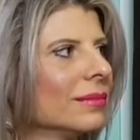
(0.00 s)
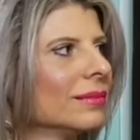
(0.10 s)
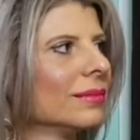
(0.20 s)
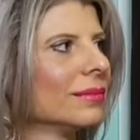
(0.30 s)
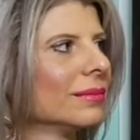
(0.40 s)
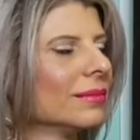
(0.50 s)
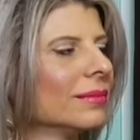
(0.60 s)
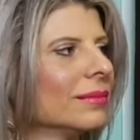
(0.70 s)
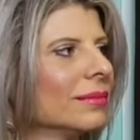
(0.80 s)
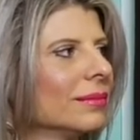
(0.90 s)

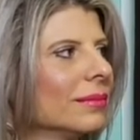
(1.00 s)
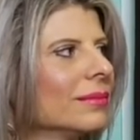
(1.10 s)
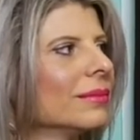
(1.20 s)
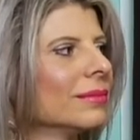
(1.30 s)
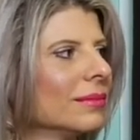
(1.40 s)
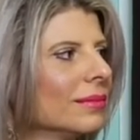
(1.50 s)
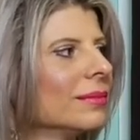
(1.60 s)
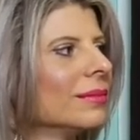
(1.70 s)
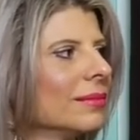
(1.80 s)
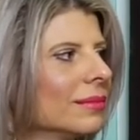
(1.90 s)

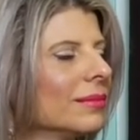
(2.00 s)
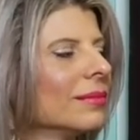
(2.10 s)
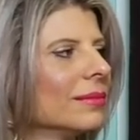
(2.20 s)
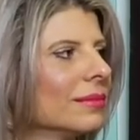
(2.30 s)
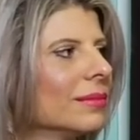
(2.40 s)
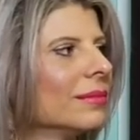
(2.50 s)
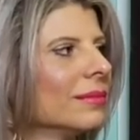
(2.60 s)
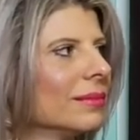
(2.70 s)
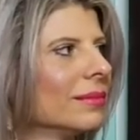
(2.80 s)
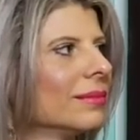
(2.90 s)

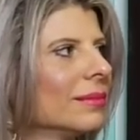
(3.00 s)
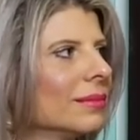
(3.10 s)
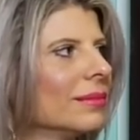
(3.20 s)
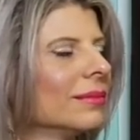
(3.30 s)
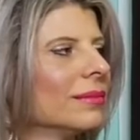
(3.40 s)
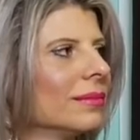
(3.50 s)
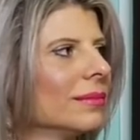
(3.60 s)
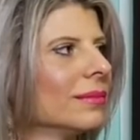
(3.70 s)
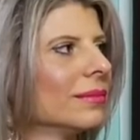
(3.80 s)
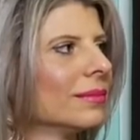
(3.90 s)

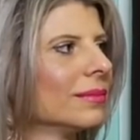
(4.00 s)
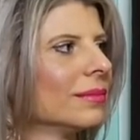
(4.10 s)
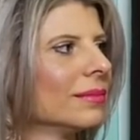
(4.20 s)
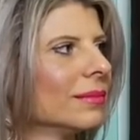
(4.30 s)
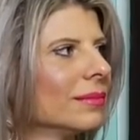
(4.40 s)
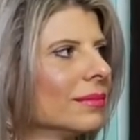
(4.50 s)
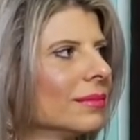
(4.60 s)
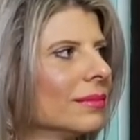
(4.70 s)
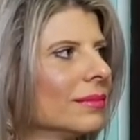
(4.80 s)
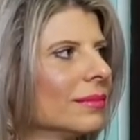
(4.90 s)
(silent)